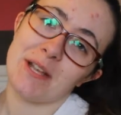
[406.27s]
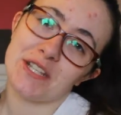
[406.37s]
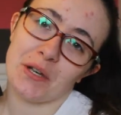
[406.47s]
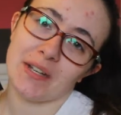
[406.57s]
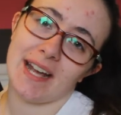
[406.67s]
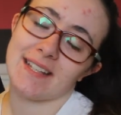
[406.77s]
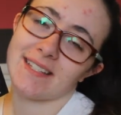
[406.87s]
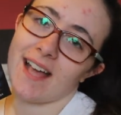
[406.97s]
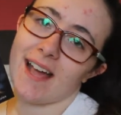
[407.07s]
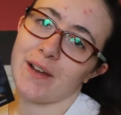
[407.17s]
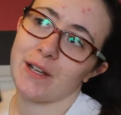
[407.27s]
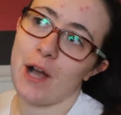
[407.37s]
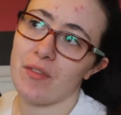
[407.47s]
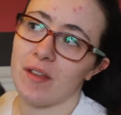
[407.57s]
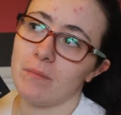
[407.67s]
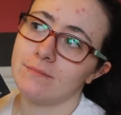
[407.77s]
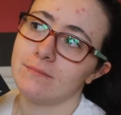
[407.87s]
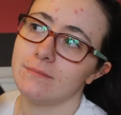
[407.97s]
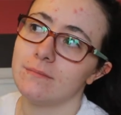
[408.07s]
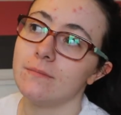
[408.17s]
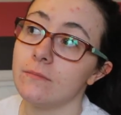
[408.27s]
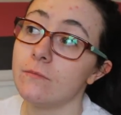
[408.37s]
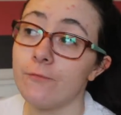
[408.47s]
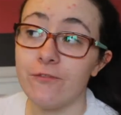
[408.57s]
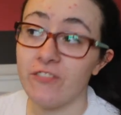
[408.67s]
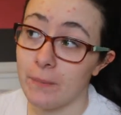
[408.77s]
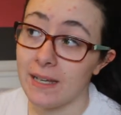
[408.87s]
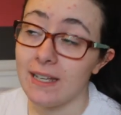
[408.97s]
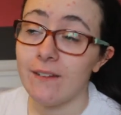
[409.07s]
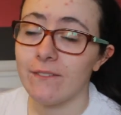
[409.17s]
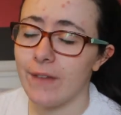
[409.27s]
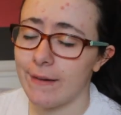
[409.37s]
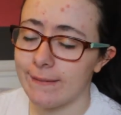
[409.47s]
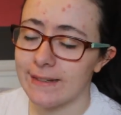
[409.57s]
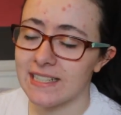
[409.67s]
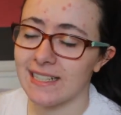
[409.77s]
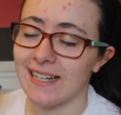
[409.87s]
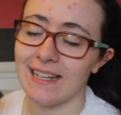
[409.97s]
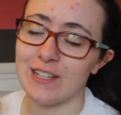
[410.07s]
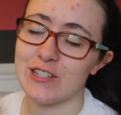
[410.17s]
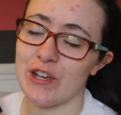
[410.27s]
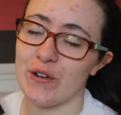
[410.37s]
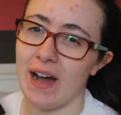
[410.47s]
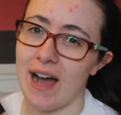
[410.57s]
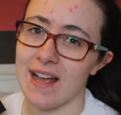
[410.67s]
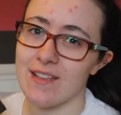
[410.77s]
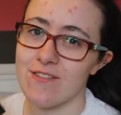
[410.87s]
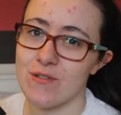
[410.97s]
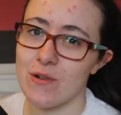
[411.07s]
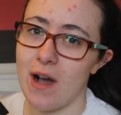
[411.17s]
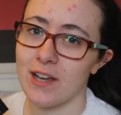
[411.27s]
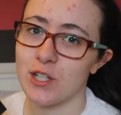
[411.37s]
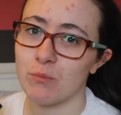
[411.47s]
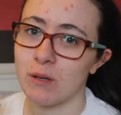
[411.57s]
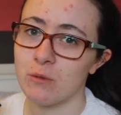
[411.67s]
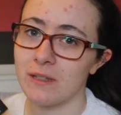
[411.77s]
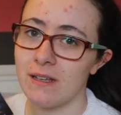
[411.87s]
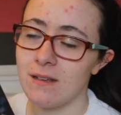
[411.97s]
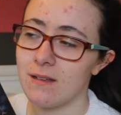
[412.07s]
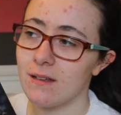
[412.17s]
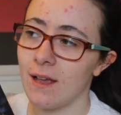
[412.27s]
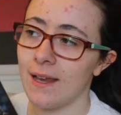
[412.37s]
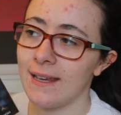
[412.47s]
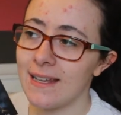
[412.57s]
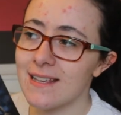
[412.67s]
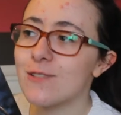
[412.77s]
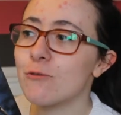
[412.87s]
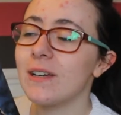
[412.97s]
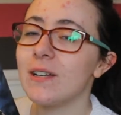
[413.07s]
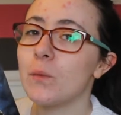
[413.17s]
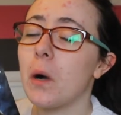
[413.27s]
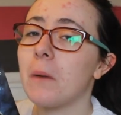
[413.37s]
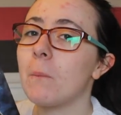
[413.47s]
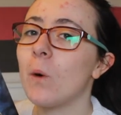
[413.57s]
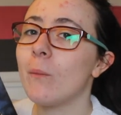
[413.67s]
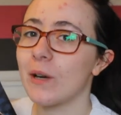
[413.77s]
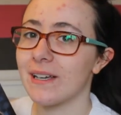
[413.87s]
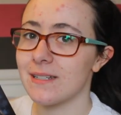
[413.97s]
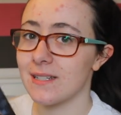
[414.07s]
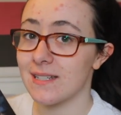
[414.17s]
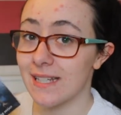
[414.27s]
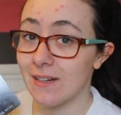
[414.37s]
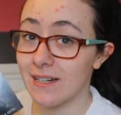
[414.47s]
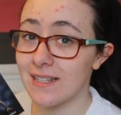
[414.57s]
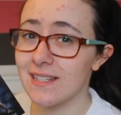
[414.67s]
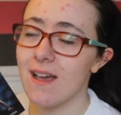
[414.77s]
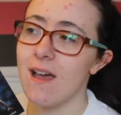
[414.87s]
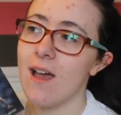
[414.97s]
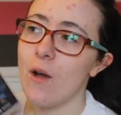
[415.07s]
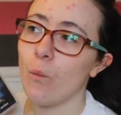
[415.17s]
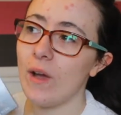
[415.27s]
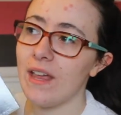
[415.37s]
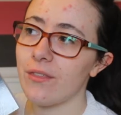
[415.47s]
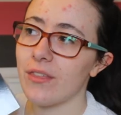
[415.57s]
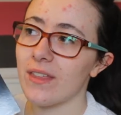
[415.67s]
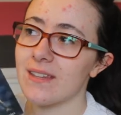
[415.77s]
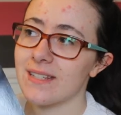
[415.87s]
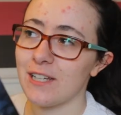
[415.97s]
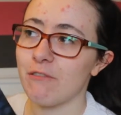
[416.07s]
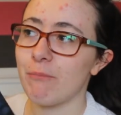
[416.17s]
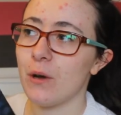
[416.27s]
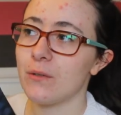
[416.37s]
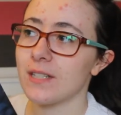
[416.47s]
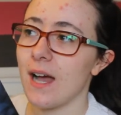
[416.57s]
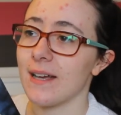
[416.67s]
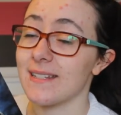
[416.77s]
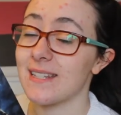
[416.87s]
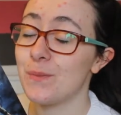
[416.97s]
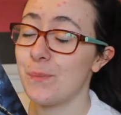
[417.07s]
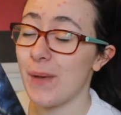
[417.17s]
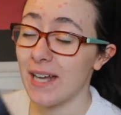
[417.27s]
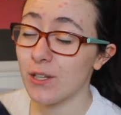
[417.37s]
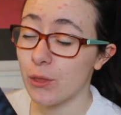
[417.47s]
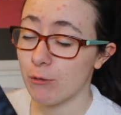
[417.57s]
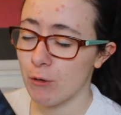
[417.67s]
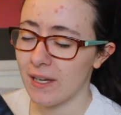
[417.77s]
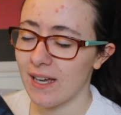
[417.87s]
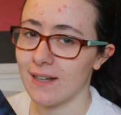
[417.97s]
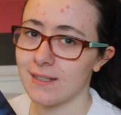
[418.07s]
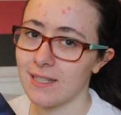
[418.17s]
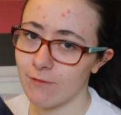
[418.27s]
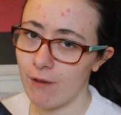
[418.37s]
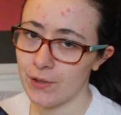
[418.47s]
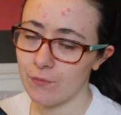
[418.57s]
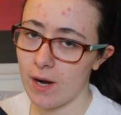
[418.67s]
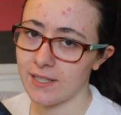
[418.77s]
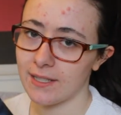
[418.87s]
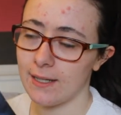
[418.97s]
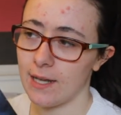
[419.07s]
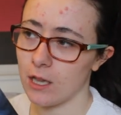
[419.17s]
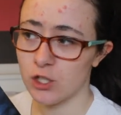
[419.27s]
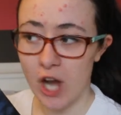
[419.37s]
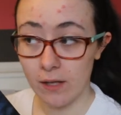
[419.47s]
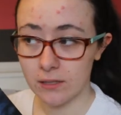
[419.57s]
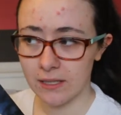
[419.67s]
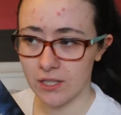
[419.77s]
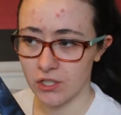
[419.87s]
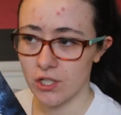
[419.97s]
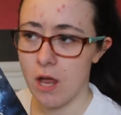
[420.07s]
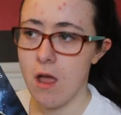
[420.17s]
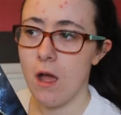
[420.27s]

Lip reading: So yes, I only got them for me very recently, so I thought I should probably at least read one more book into the series. With City of Bones, I sped through it. I did find the writing a little childish.